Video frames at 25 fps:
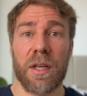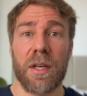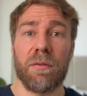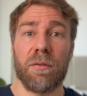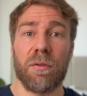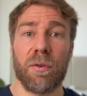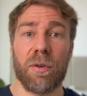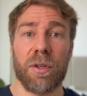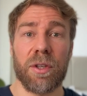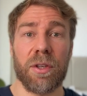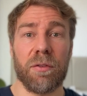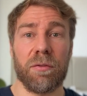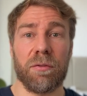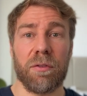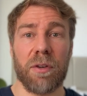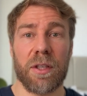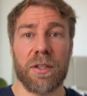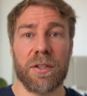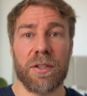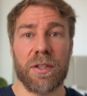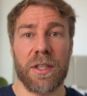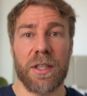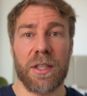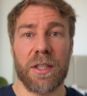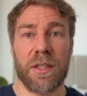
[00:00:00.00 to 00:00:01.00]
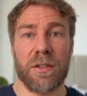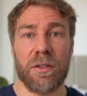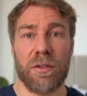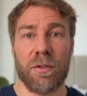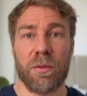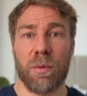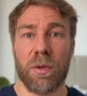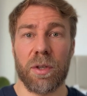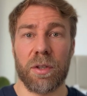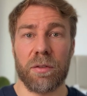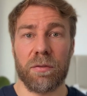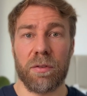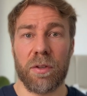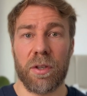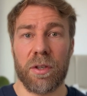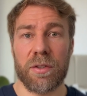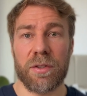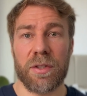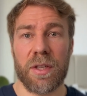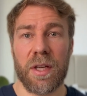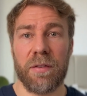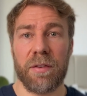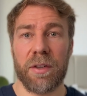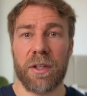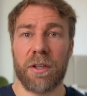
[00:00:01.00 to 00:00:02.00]
for your front end or
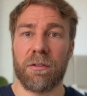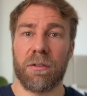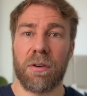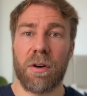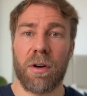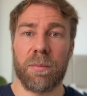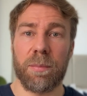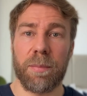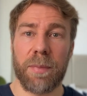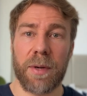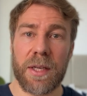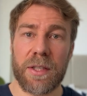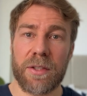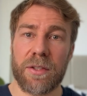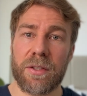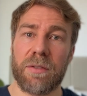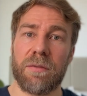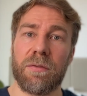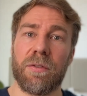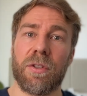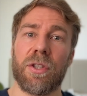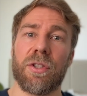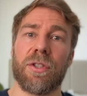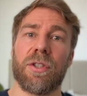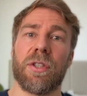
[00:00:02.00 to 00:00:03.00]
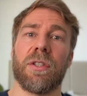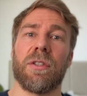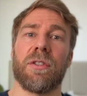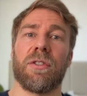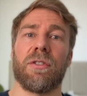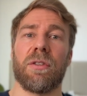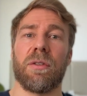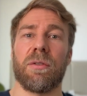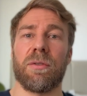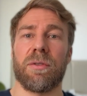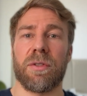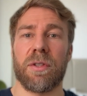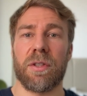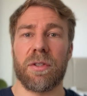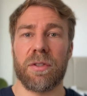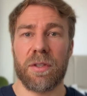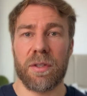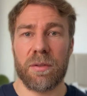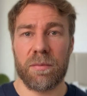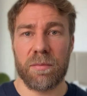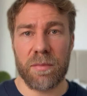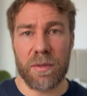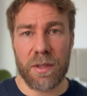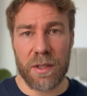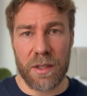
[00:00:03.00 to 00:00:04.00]
workflows, having a robust version control
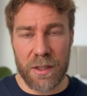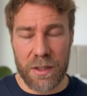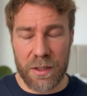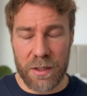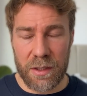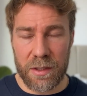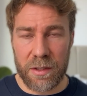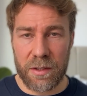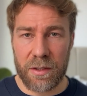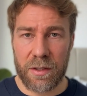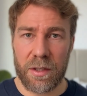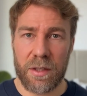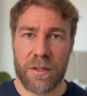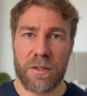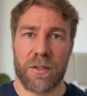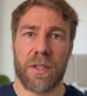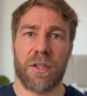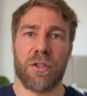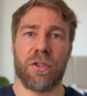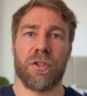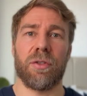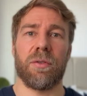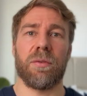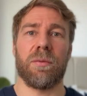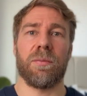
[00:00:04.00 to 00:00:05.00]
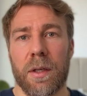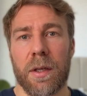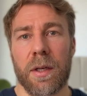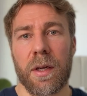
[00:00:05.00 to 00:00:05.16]
system is essential.